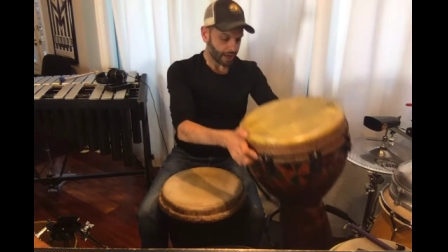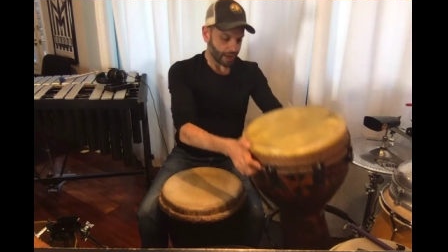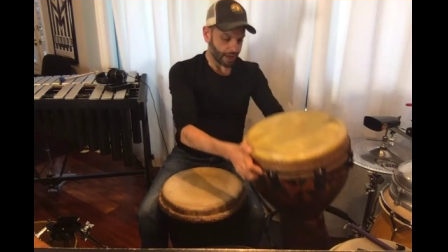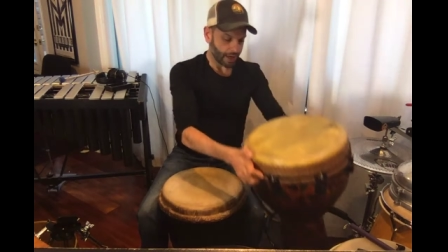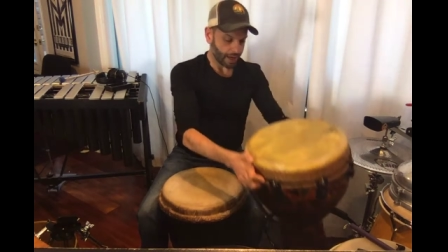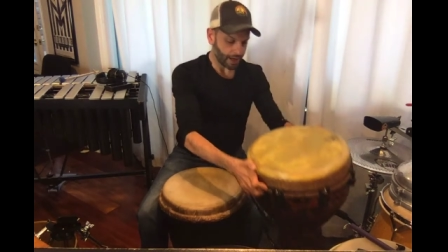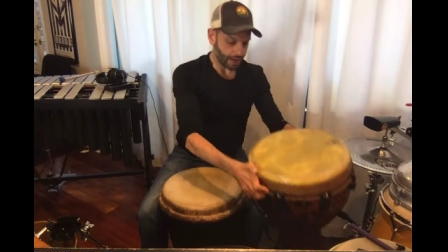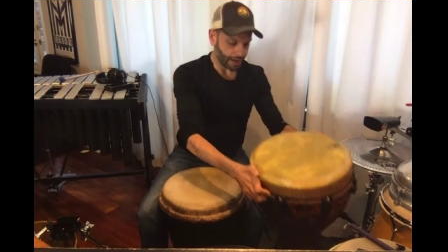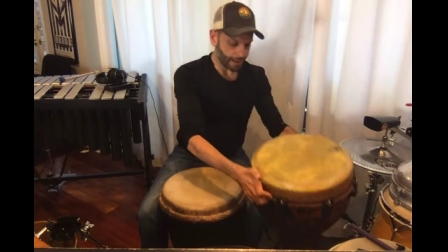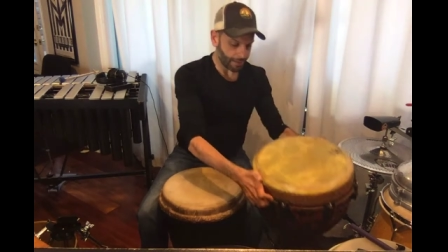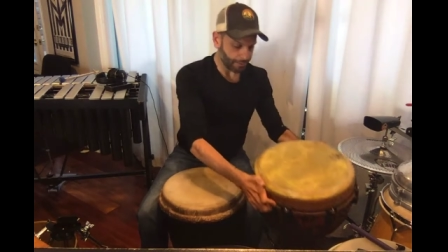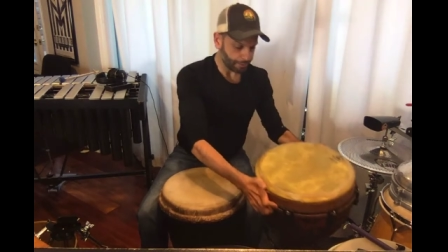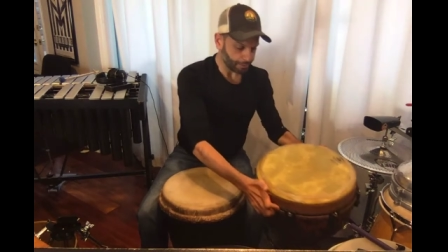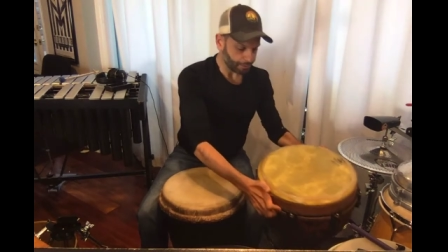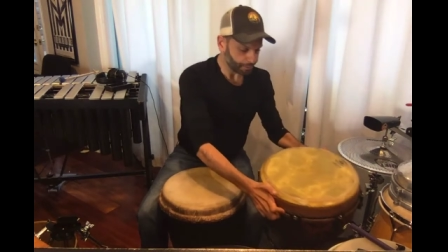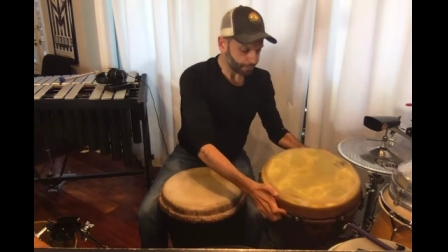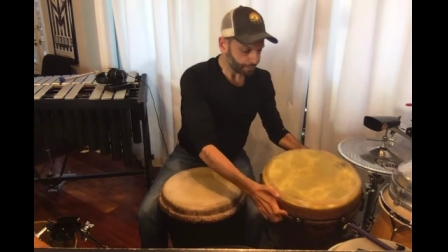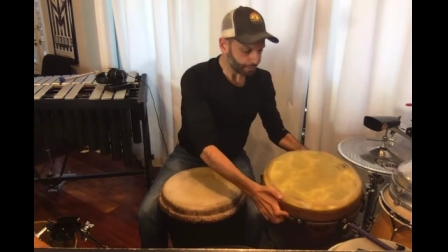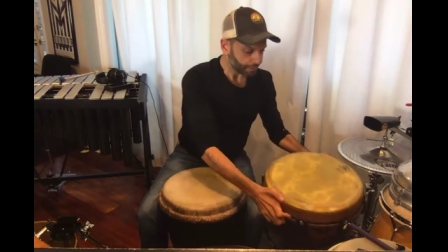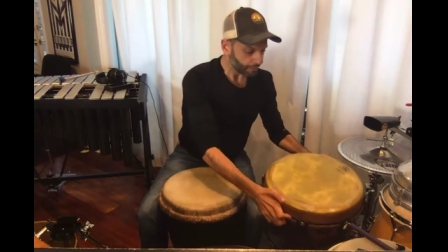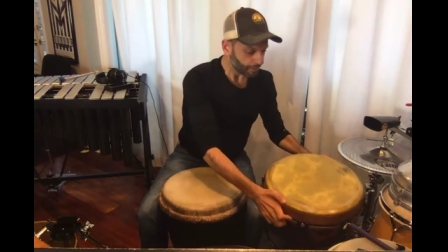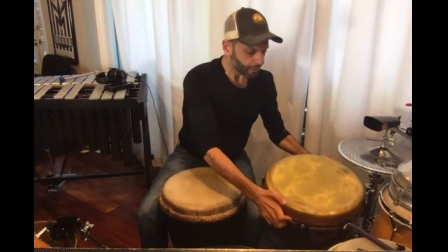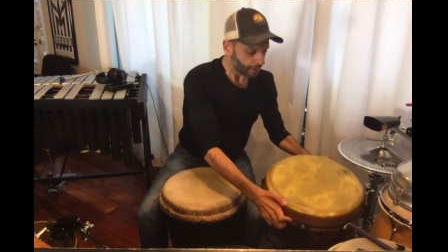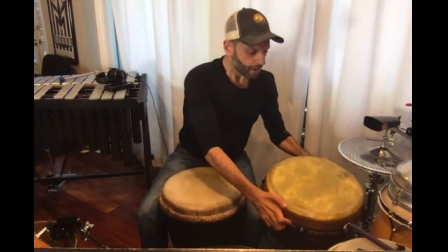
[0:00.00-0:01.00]
Um,
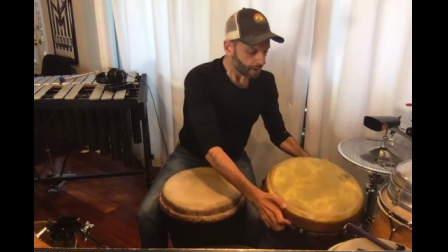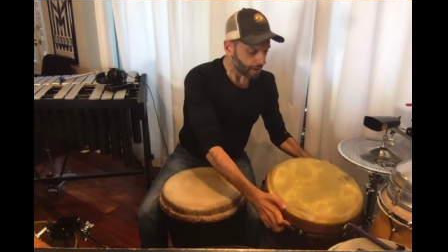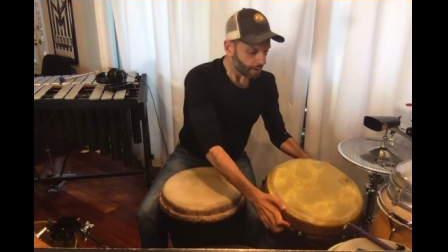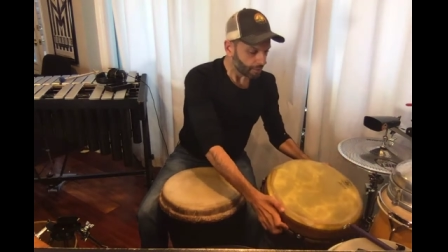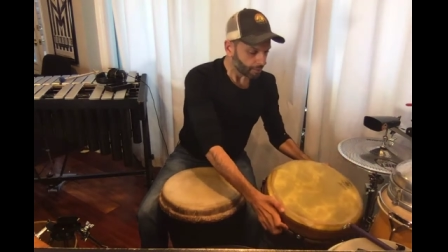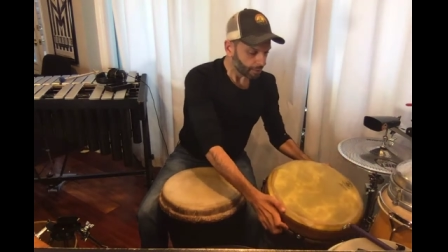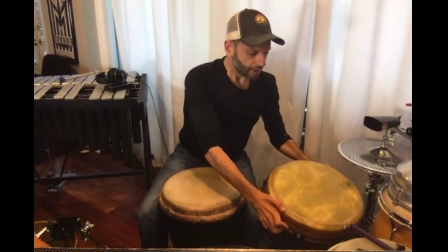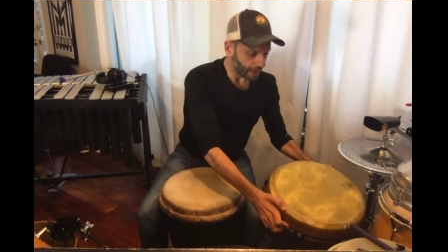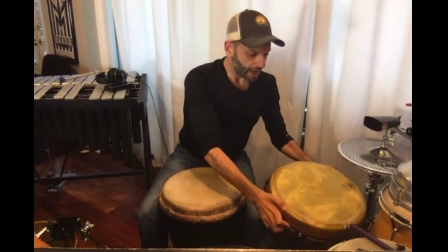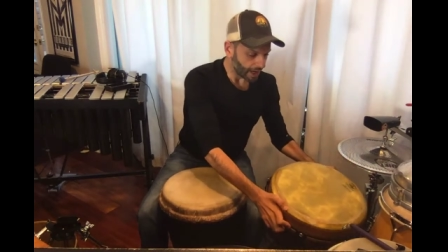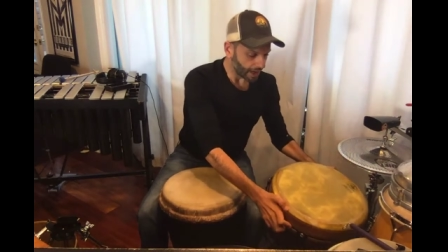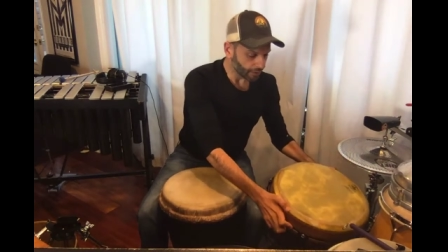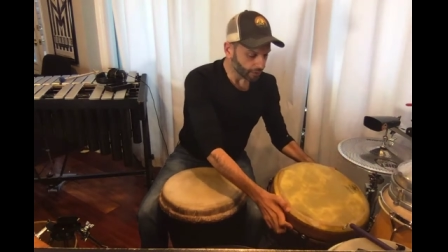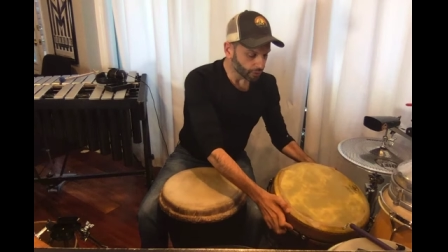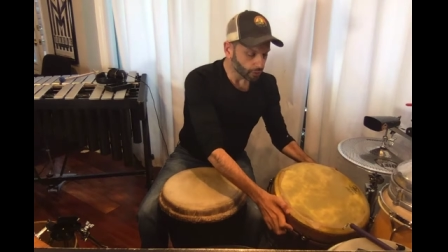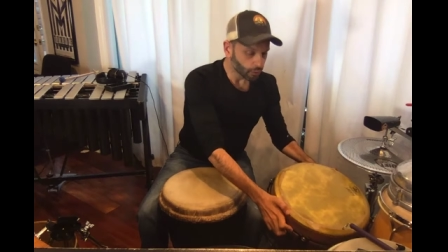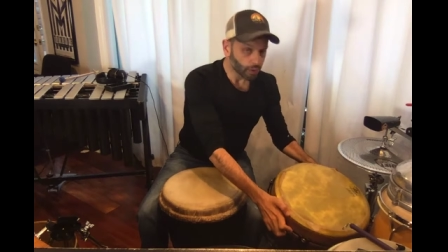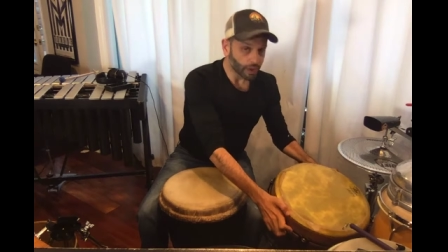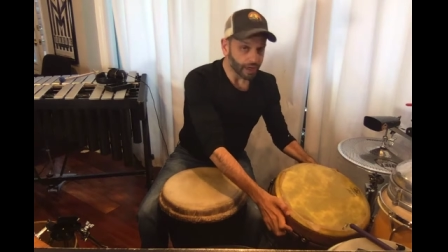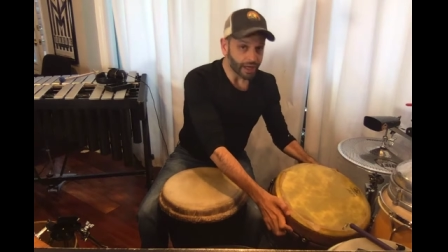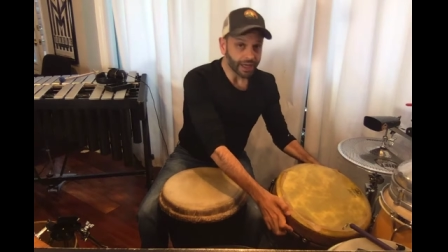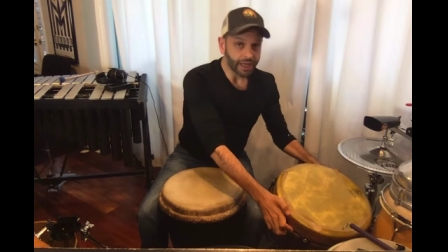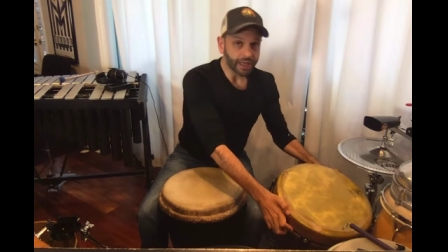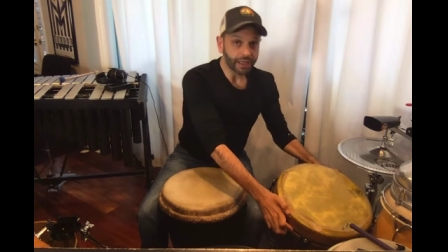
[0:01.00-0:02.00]
but either
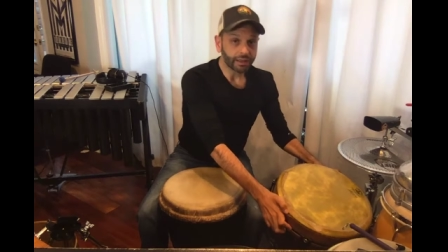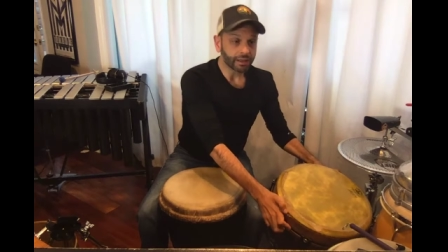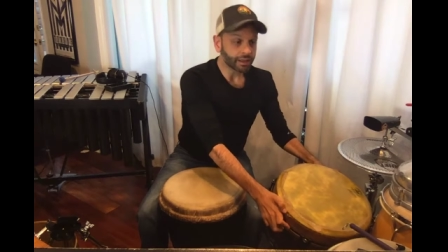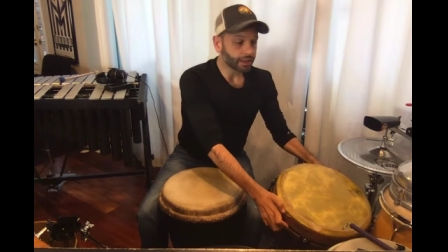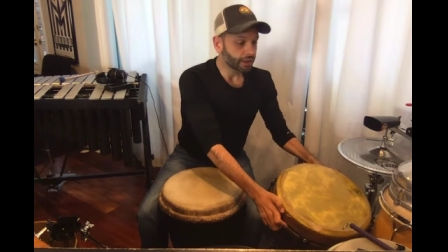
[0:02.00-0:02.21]
way,